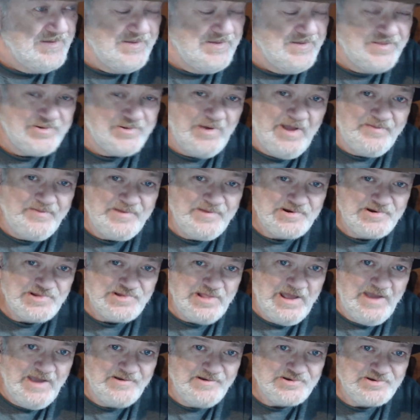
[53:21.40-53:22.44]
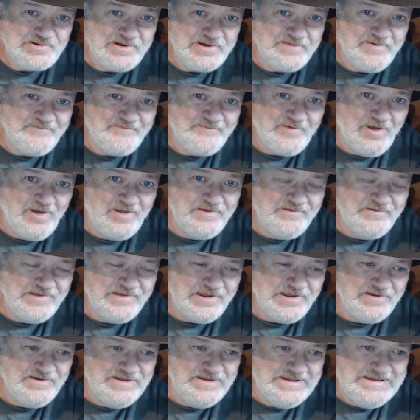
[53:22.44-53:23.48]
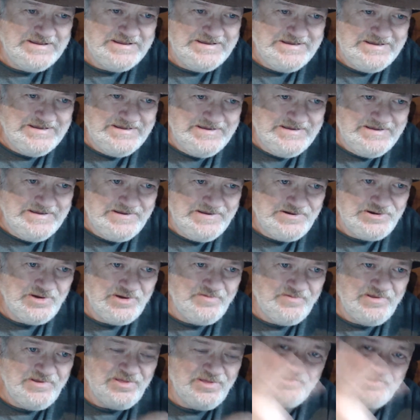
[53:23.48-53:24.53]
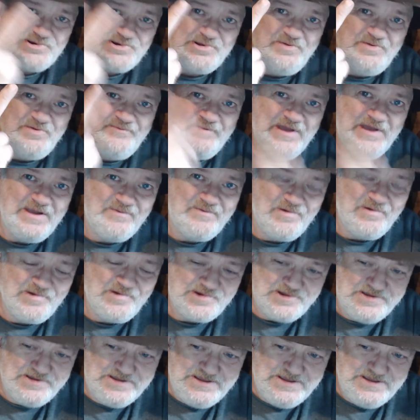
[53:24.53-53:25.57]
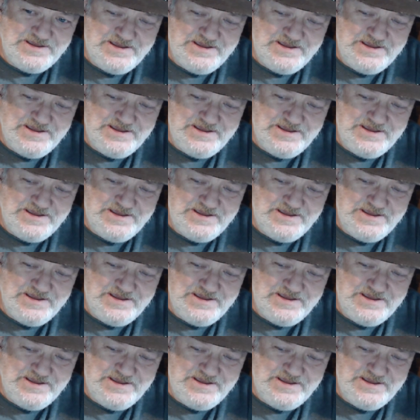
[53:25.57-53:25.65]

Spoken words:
throughout this live stream if all you can do me those two favors.